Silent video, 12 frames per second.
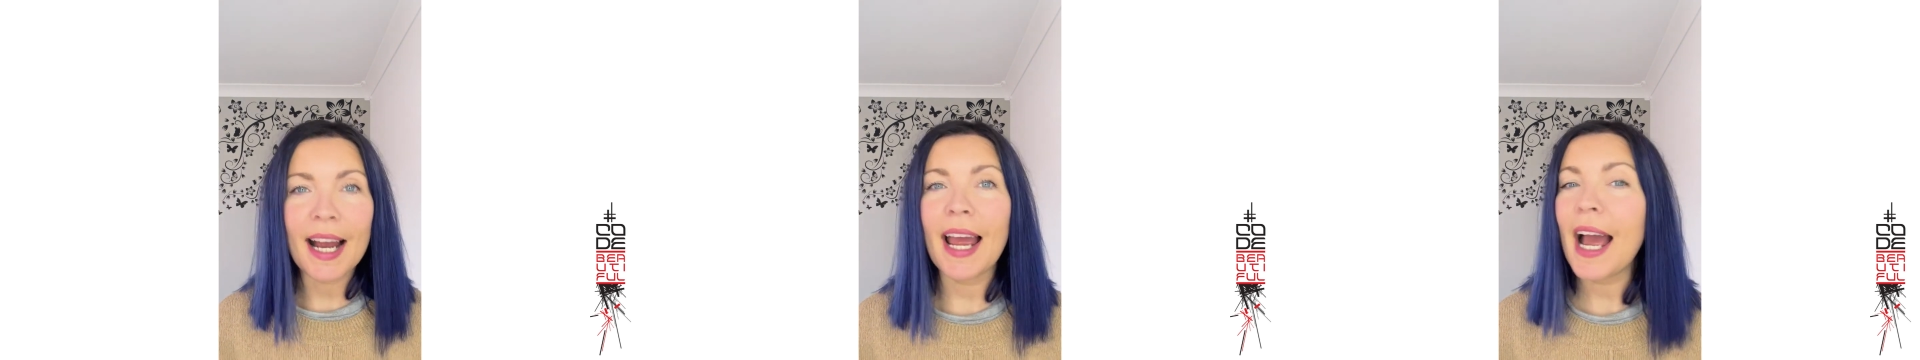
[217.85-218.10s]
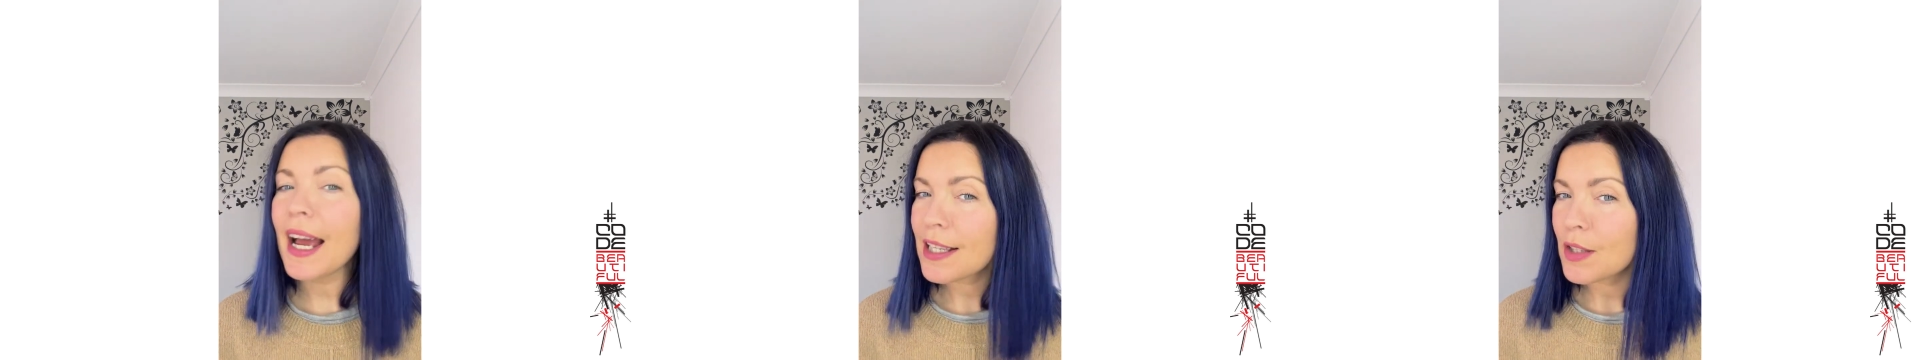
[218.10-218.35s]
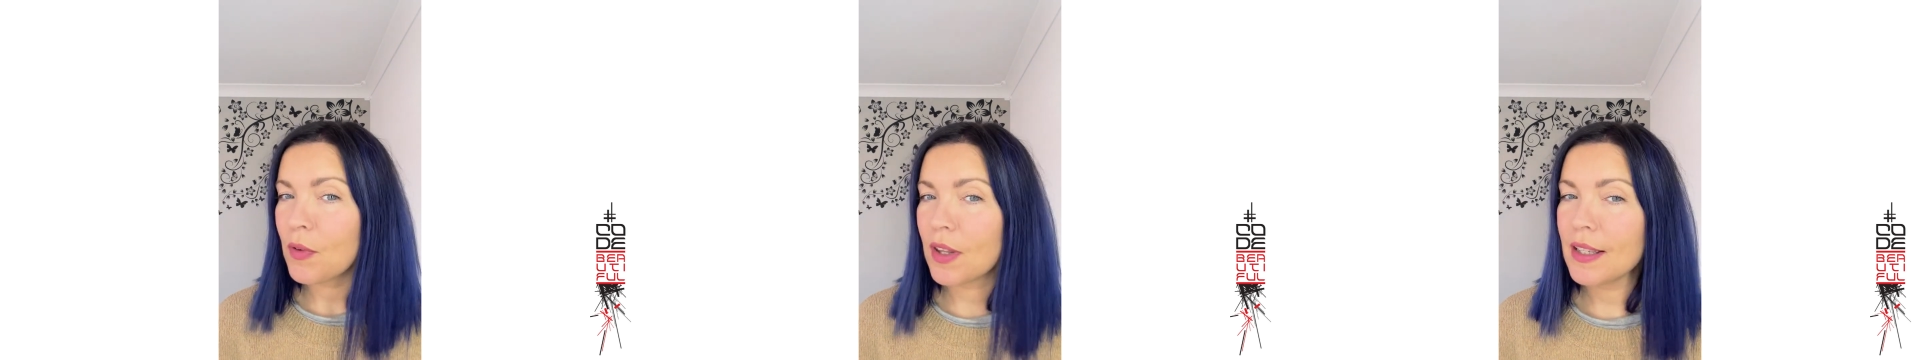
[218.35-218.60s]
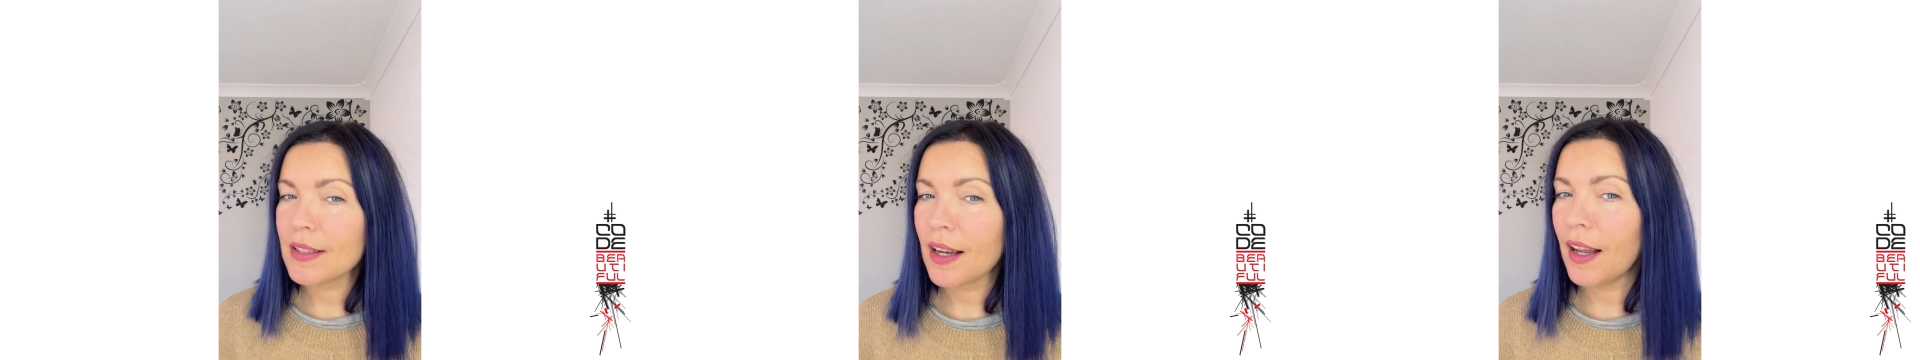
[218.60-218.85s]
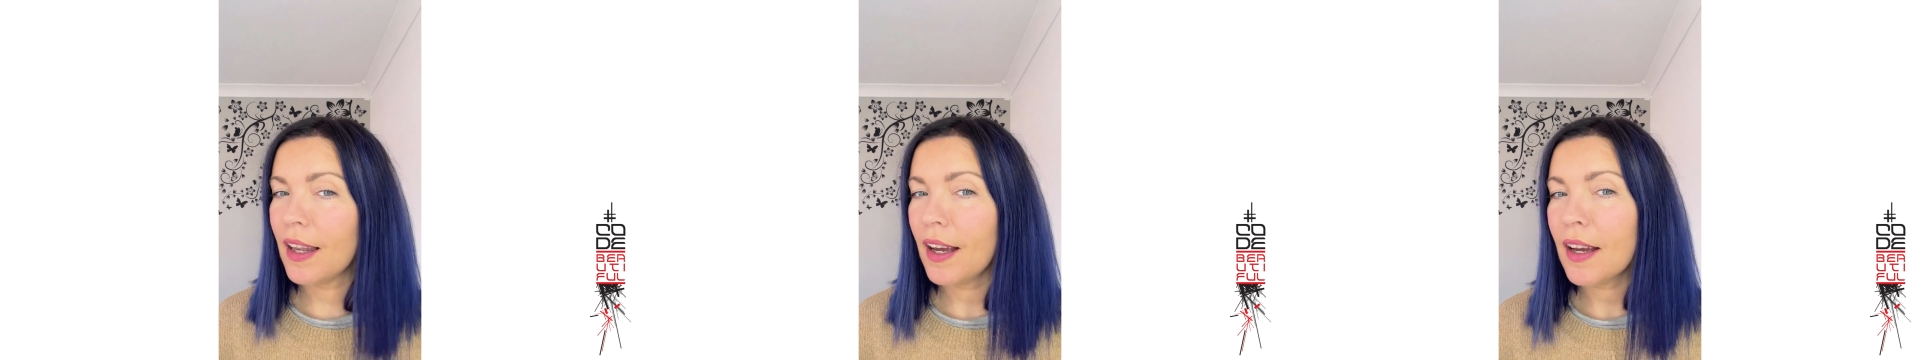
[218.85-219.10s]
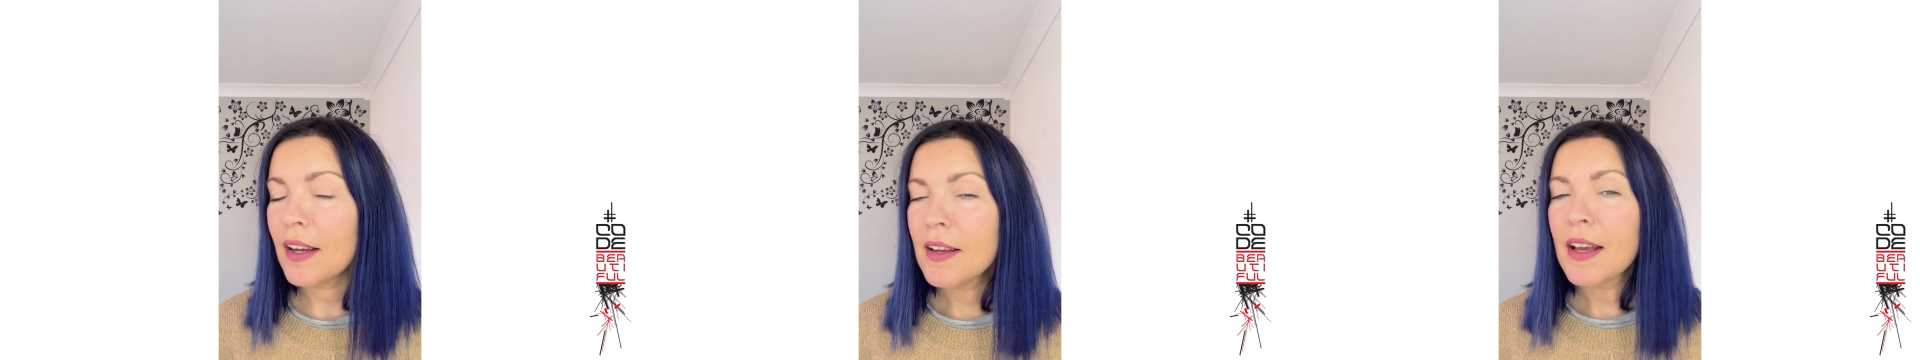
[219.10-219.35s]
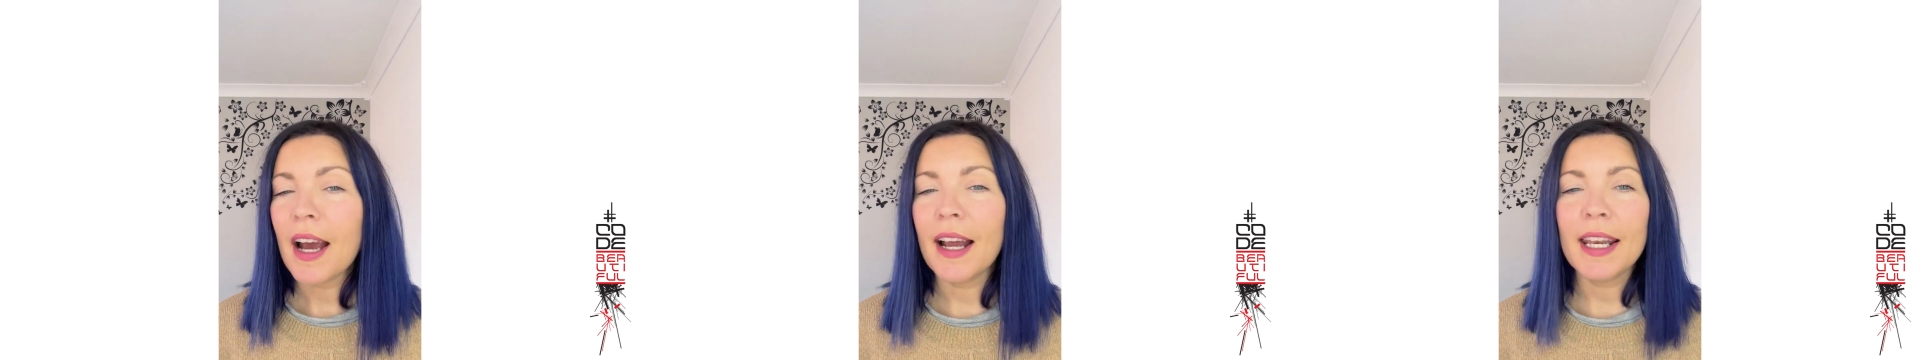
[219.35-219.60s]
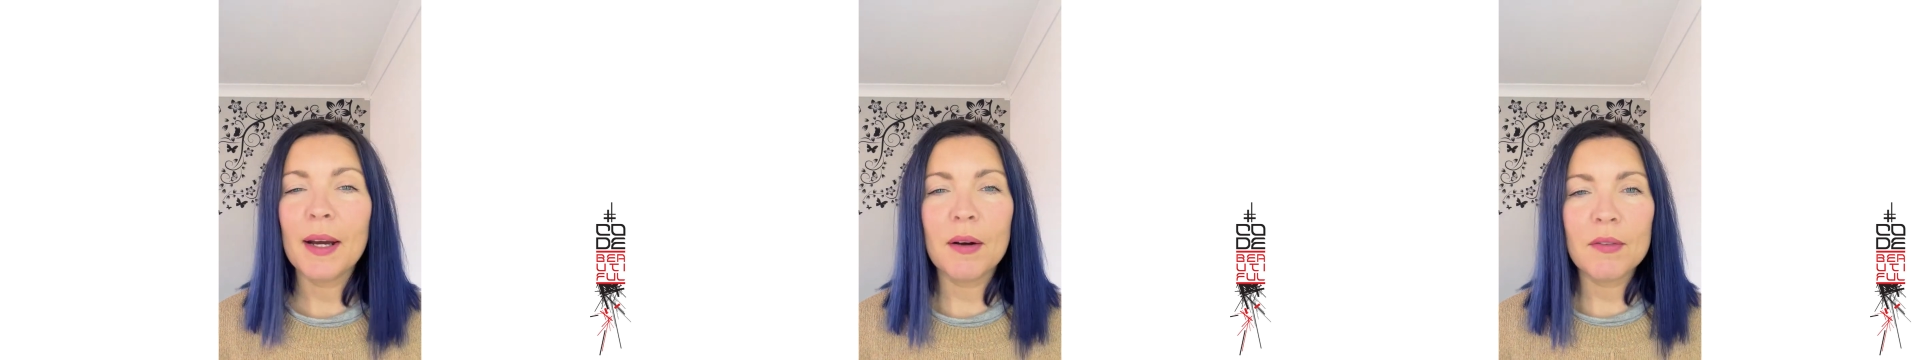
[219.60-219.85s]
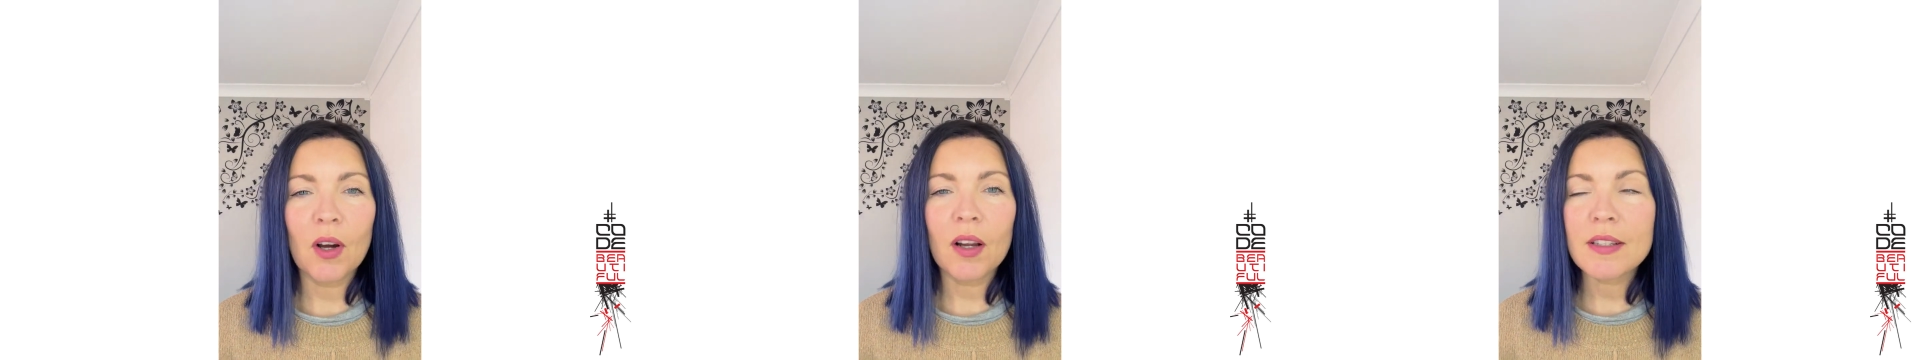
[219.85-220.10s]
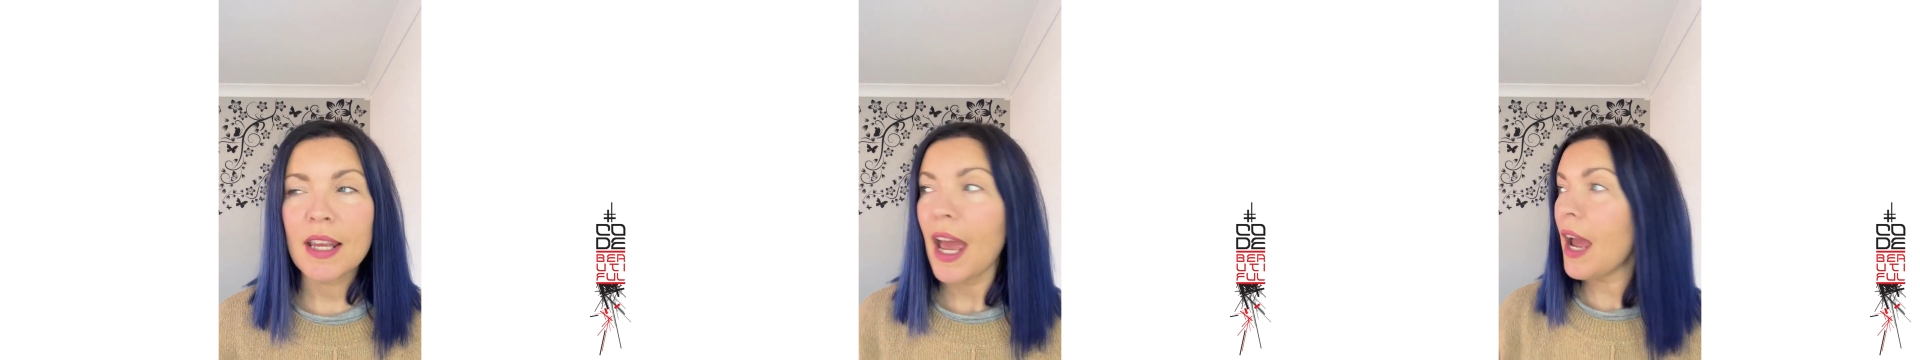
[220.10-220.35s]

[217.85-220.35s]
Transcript: I asked for this colour and now I've got it.